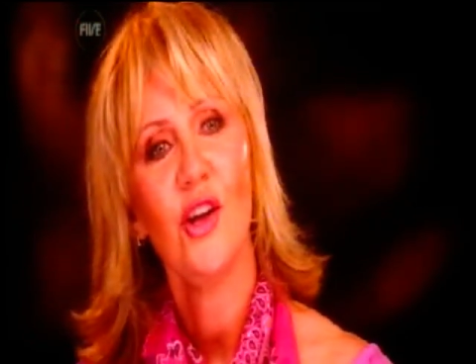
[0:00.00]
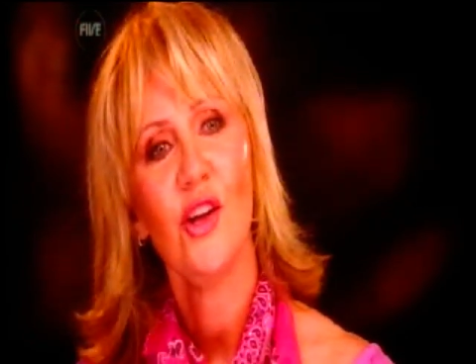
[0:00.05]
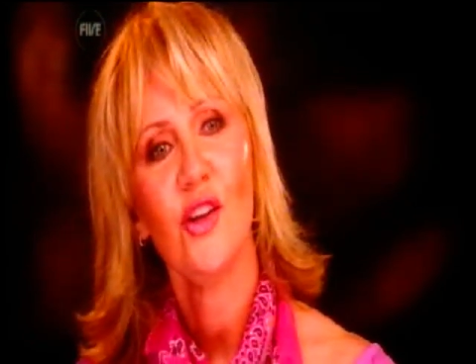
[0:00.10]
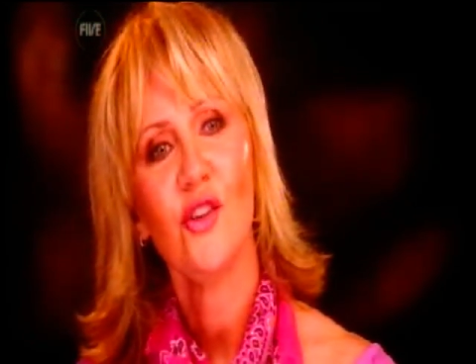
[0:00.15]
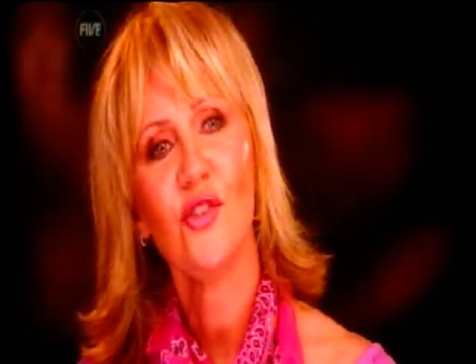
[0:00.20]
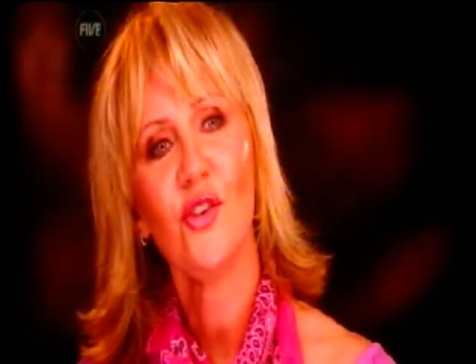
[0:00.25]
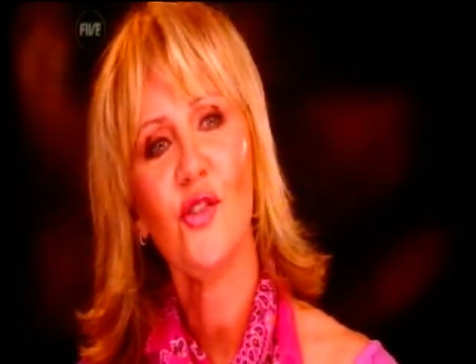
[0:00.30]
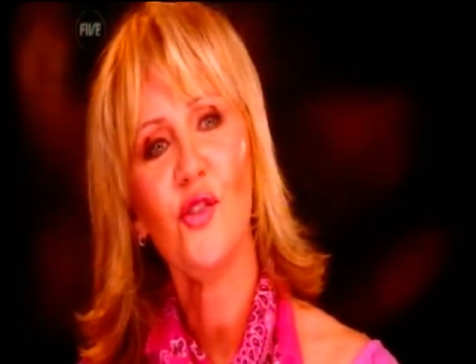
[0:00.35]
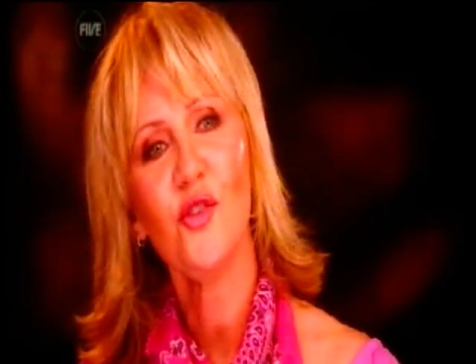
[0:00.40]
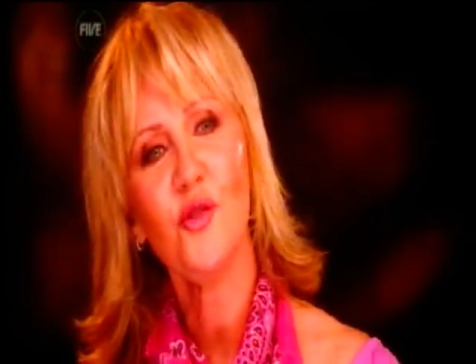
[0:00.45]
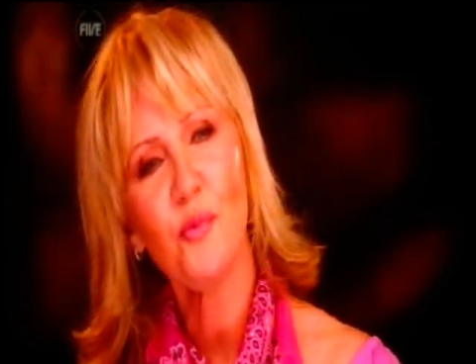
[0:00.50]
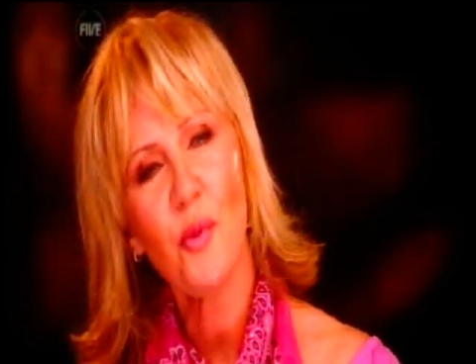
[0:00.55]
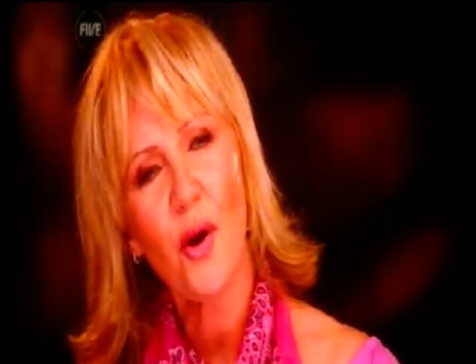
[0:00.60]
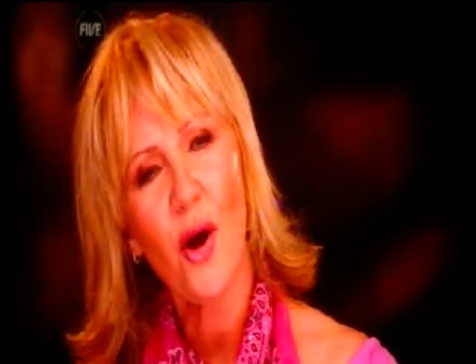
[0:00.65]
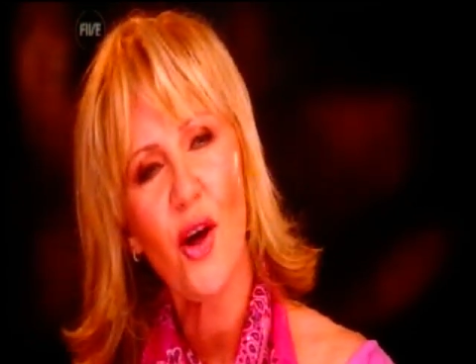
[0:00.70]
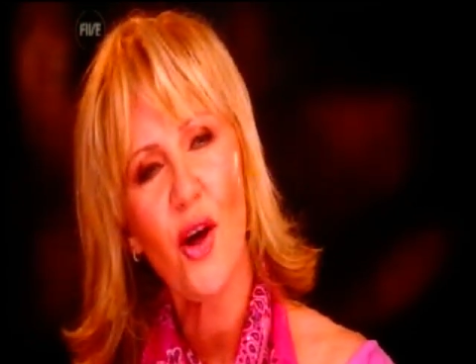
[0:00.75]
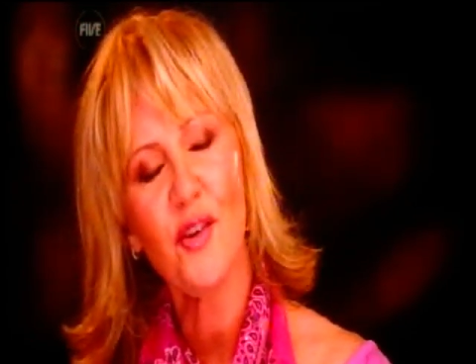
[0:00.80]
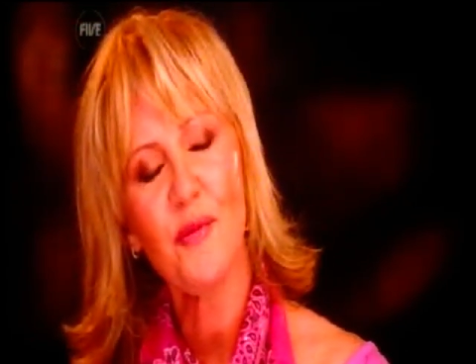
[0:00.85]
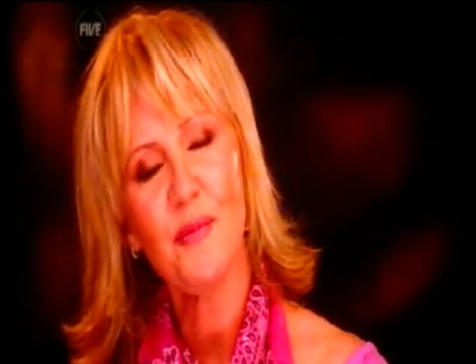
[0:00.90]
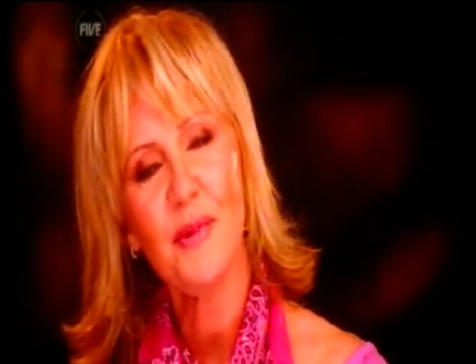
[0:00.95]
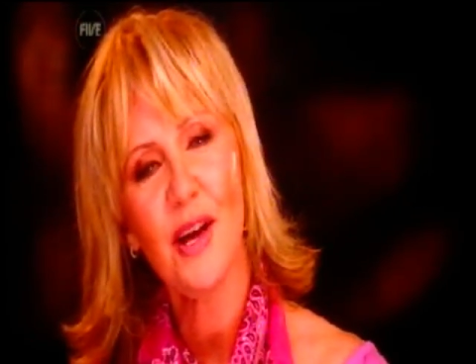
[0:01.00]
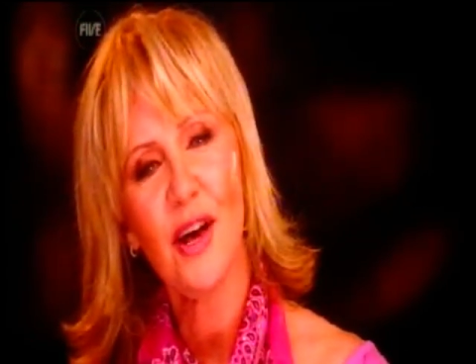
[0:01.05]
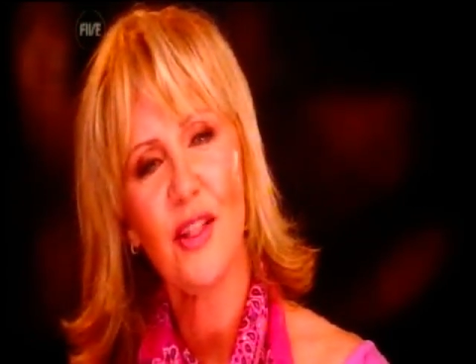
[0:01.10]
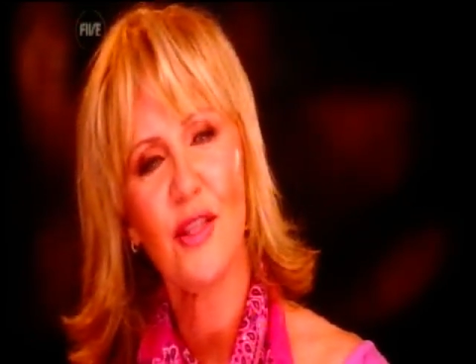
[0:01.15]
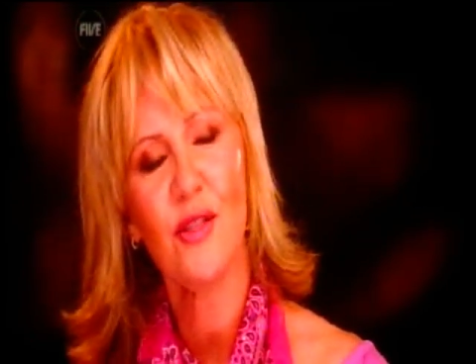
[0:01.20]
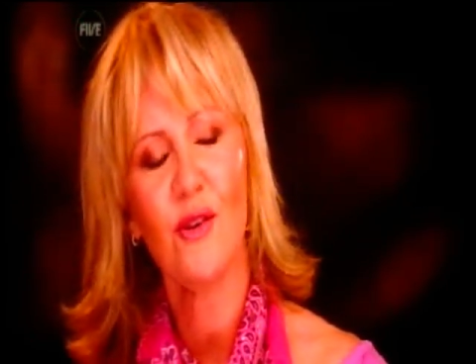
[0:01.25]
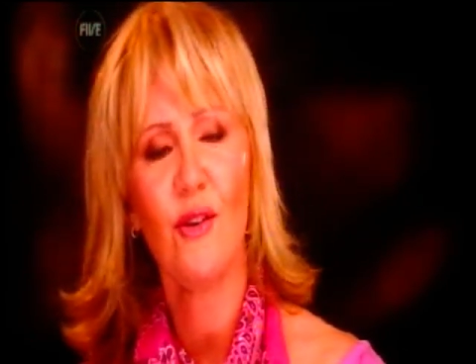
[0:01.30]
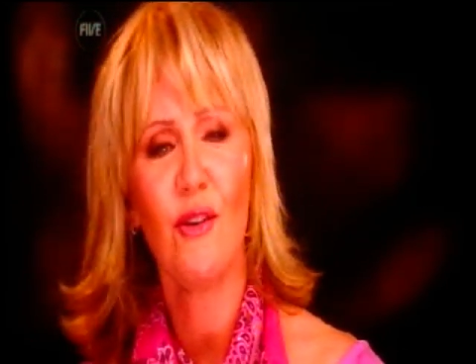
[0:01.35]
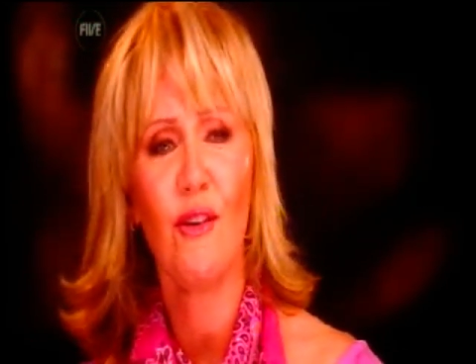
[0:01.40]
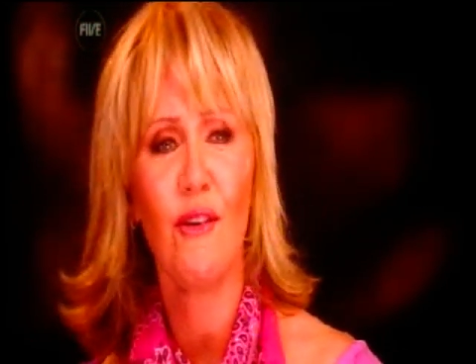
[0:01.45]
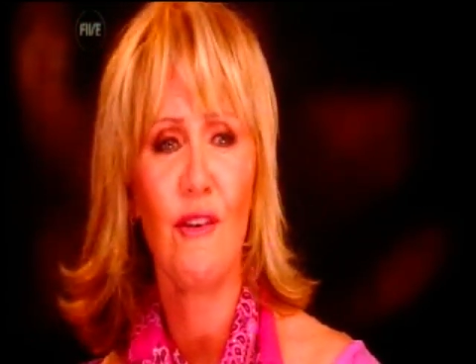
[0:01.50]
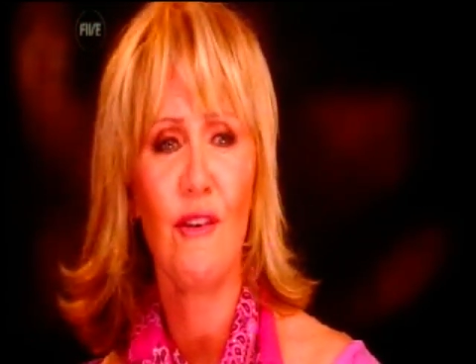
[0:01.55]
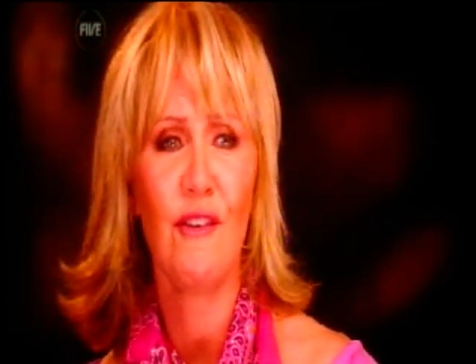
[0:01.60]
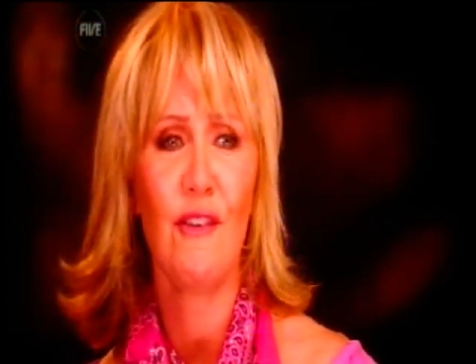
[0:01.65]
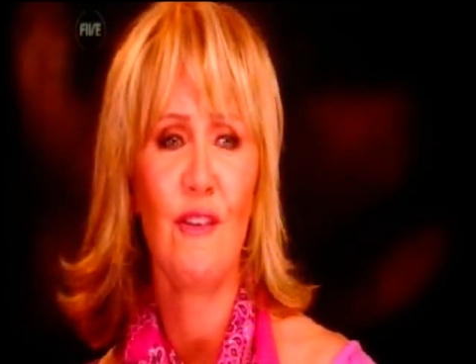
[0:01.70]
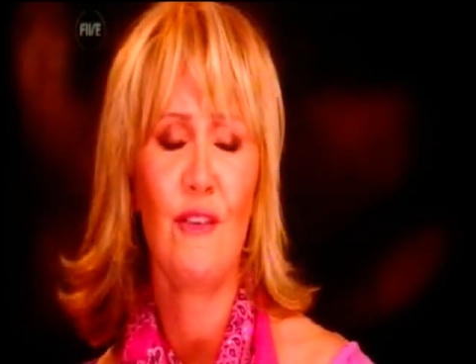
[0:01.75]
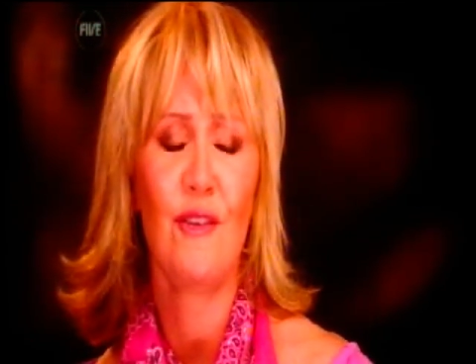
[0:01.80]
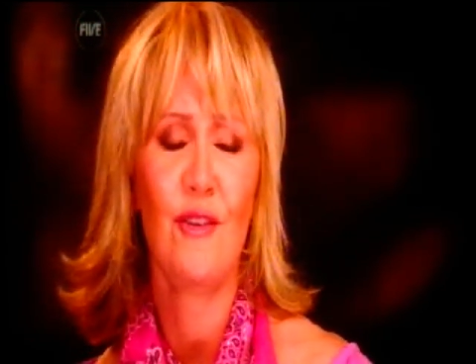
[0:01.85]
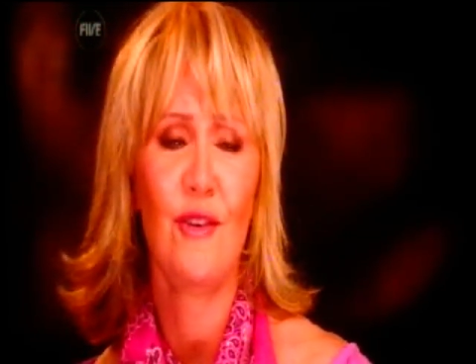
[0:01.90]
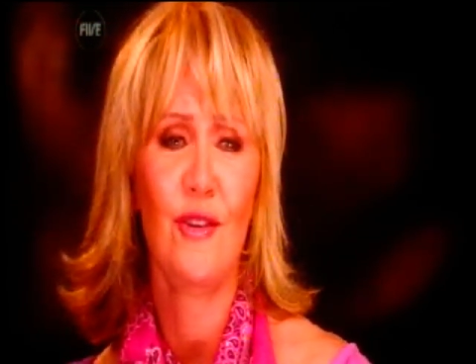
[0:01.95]
So this part of me I thought,
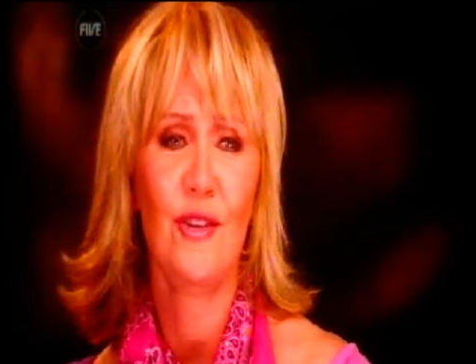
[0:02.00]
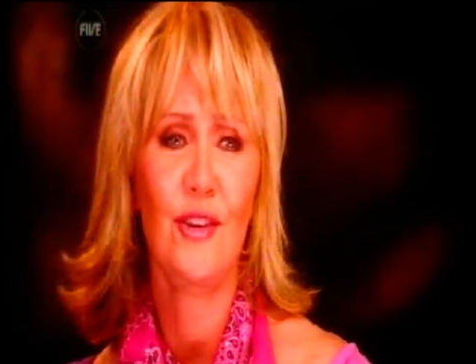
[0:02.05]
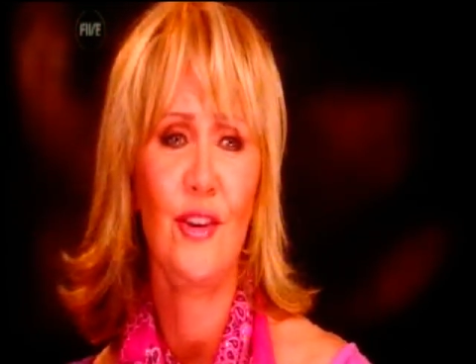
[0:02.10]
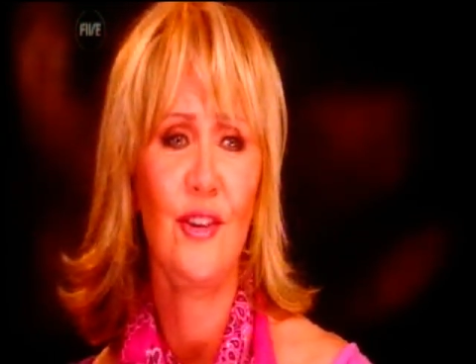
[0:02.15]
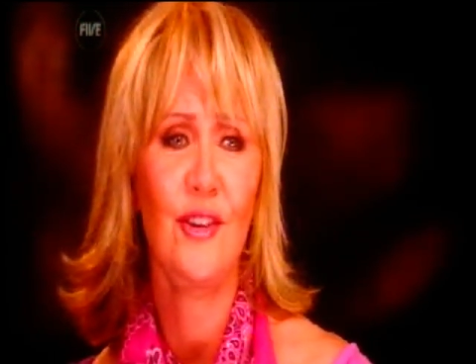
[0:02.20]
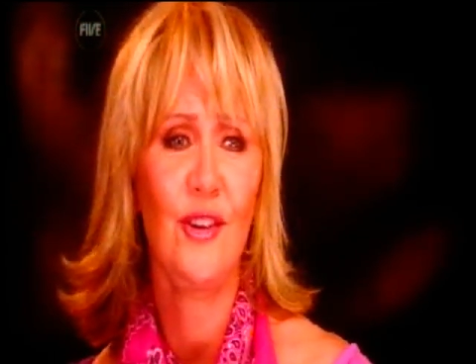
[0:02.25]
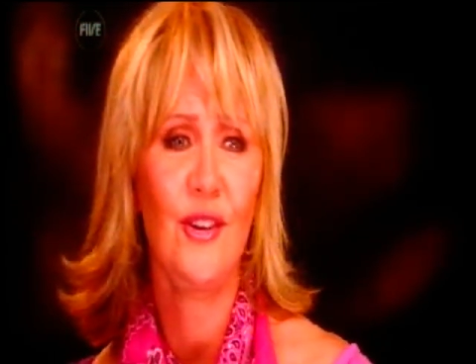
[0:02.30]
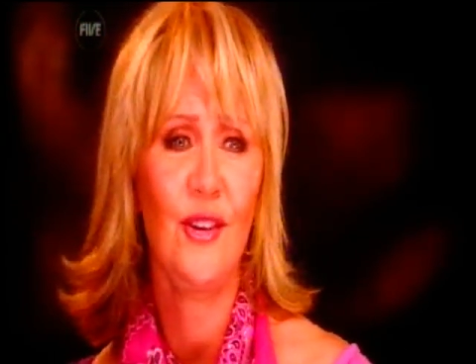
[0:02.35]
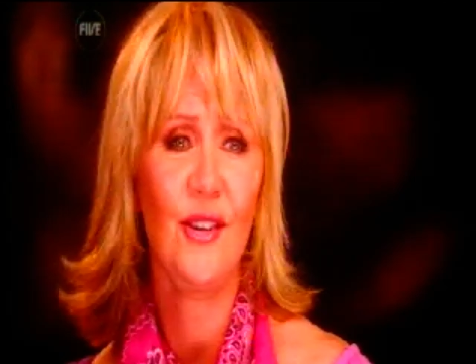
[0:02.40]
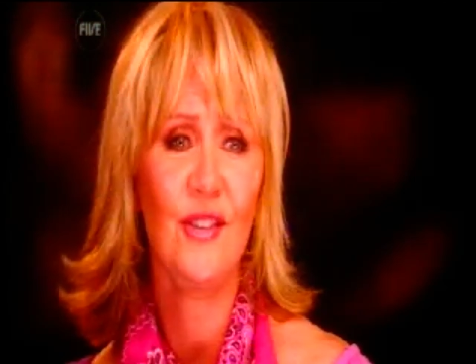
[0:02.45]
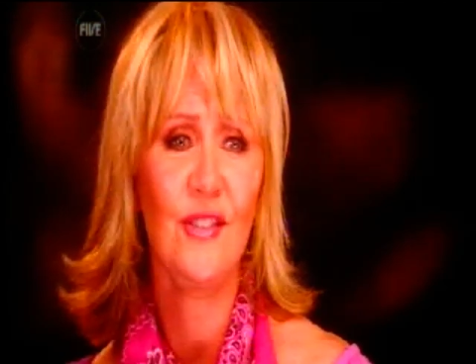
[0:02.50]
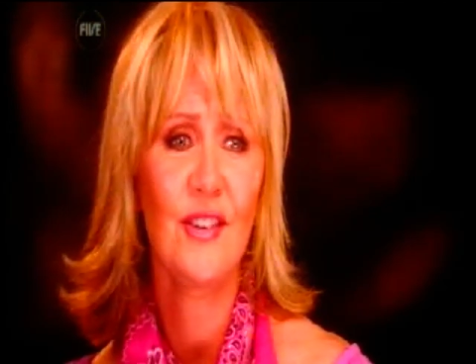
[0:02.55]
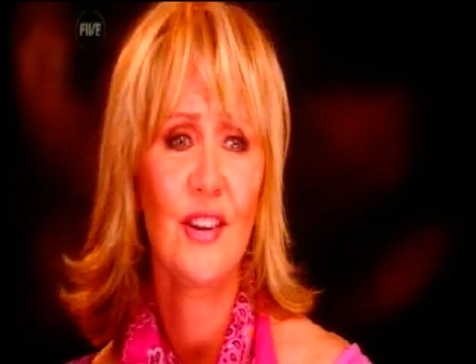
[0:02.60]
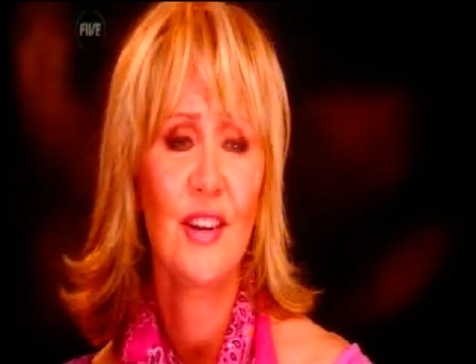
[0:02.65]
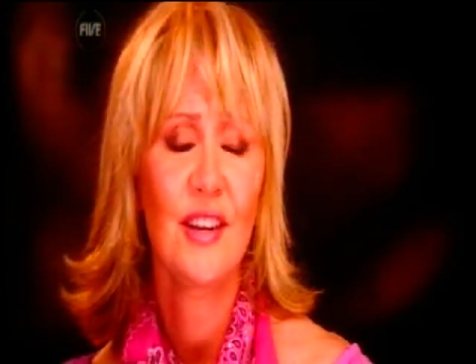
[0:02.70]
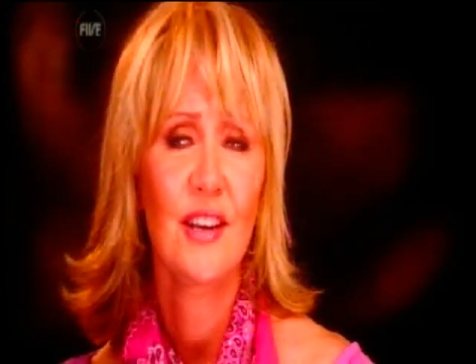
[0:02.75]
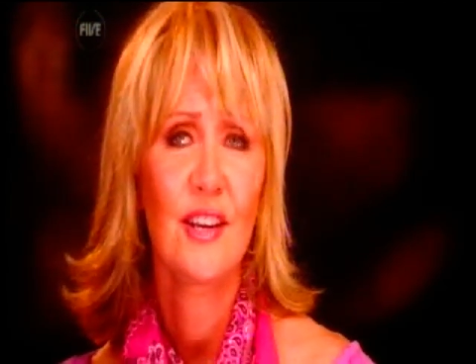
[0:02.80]
oh, you know,